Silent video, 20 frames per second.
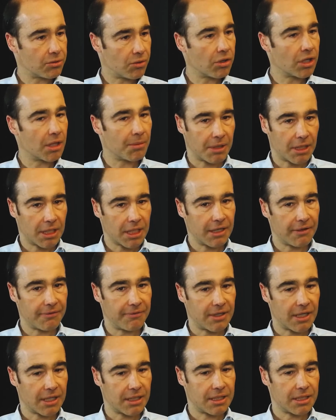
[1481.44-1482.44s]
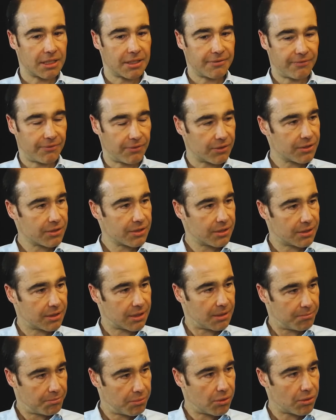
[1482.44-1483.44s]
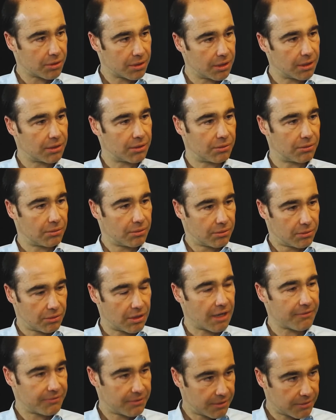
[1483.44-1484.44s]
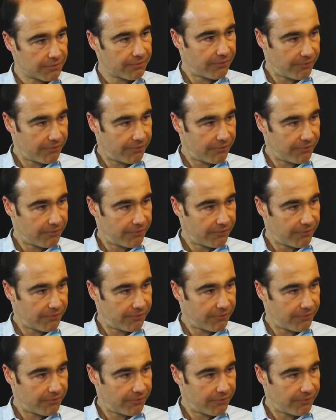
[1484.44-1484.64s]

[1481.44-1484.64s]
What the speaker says: strongly believe that it's first important to have the